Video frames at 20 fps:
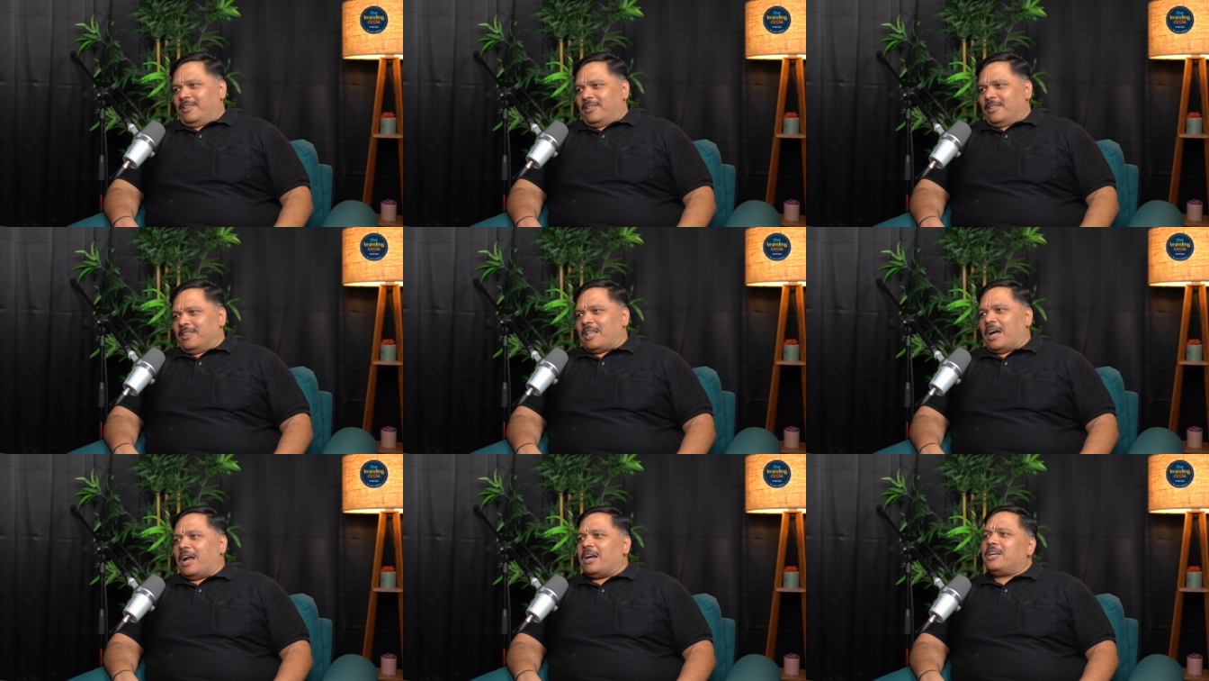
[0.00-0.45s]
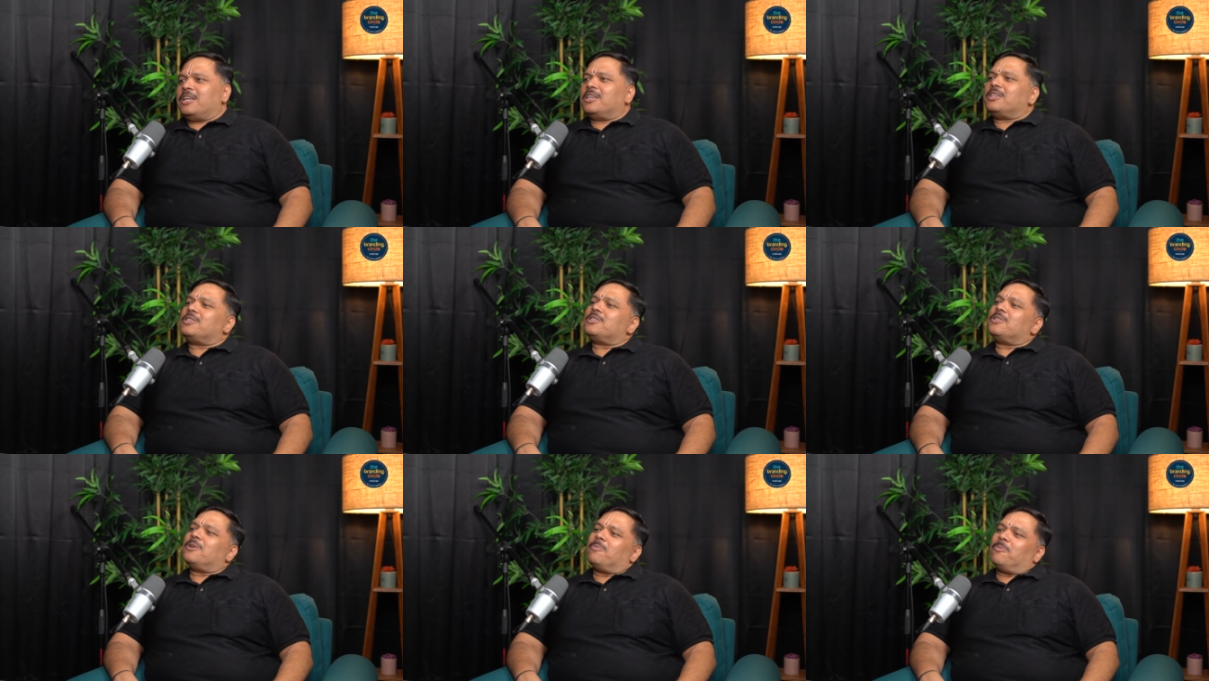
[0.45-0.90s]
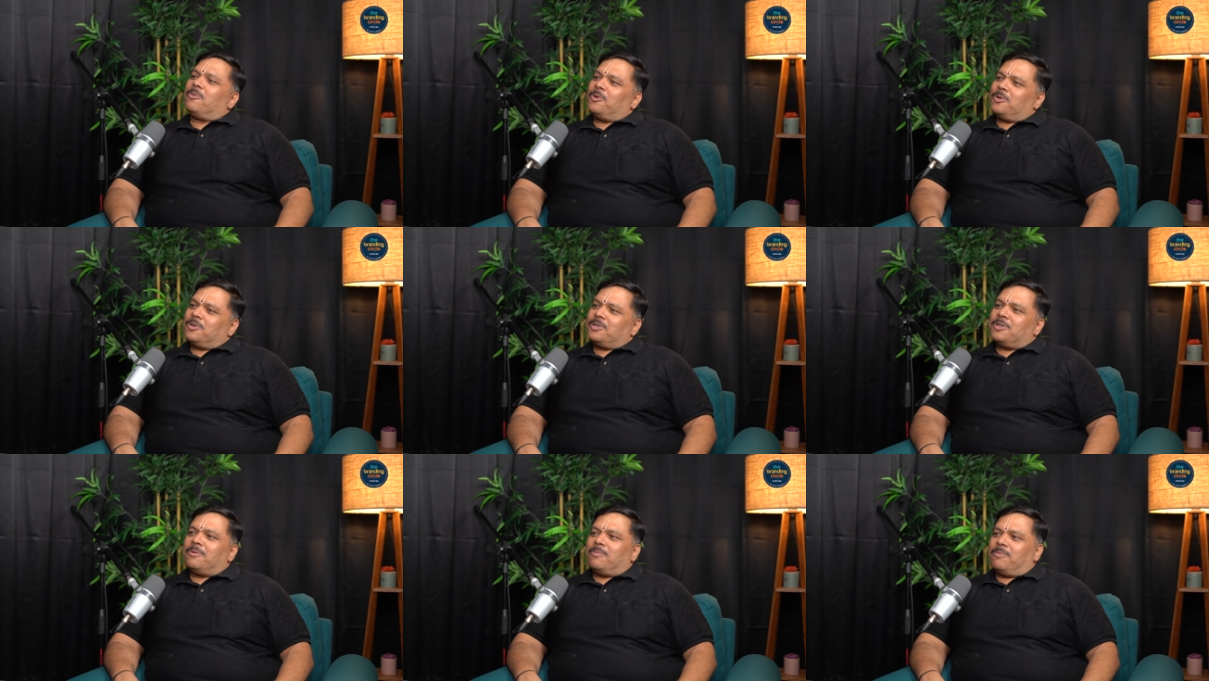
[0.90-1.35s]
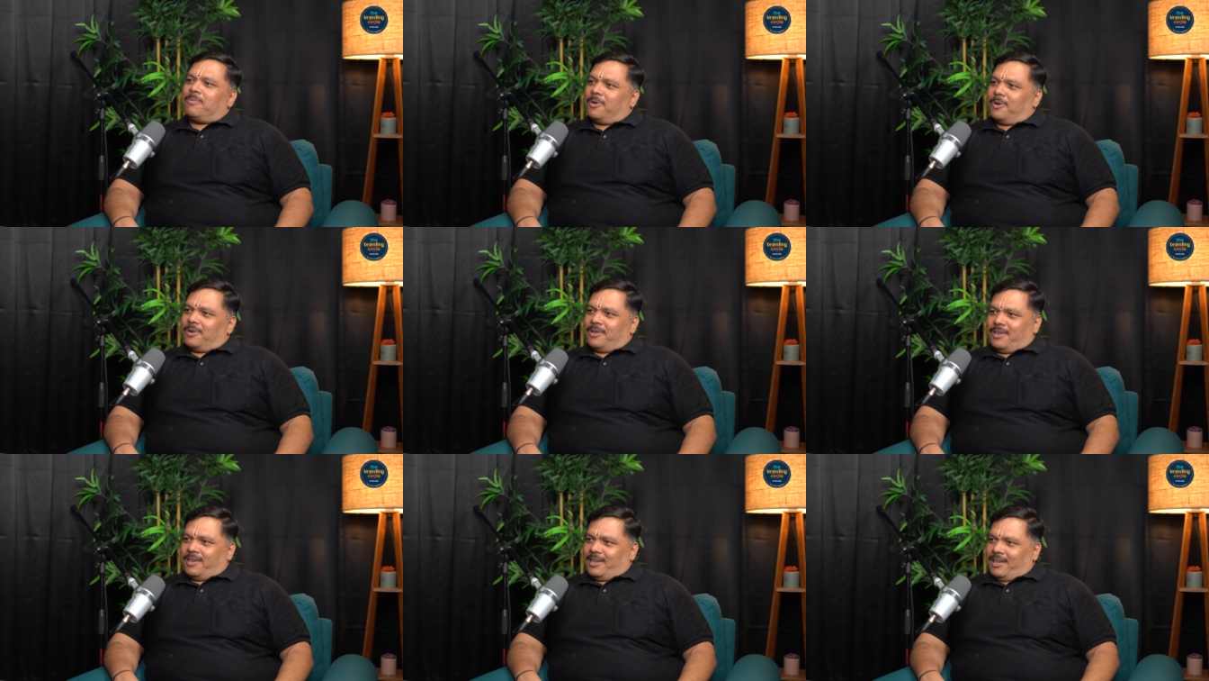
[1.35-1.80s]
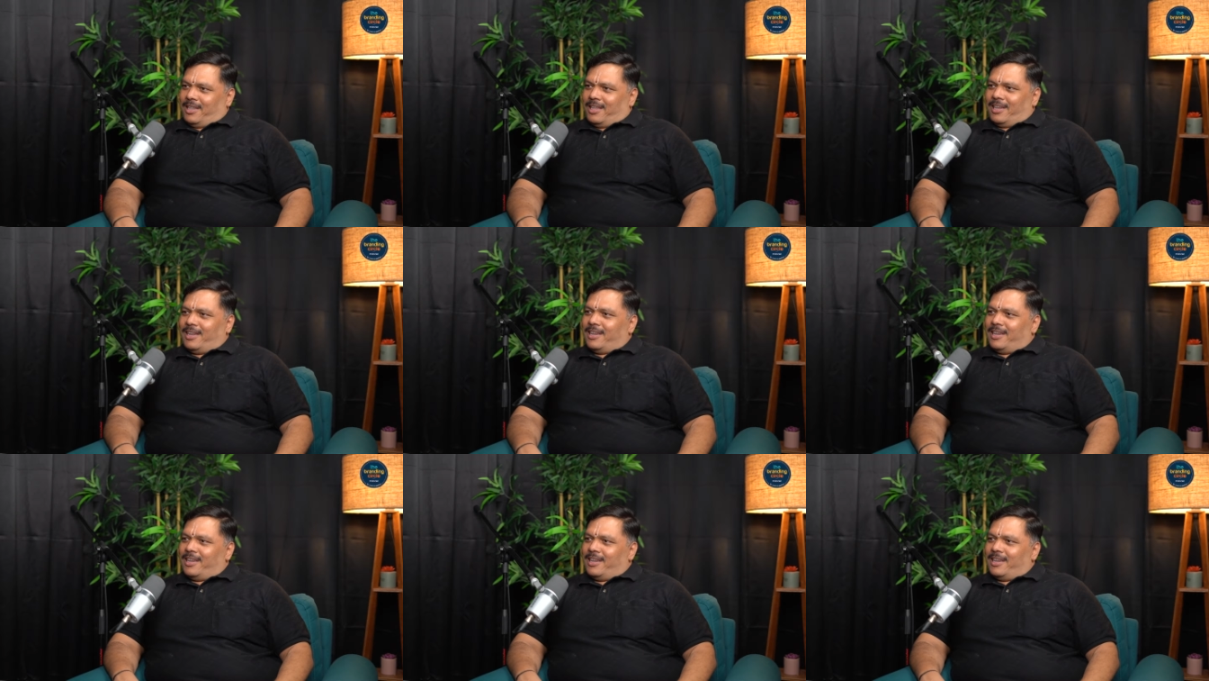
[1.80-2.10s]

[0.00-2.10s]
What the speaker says: That is the most important thing.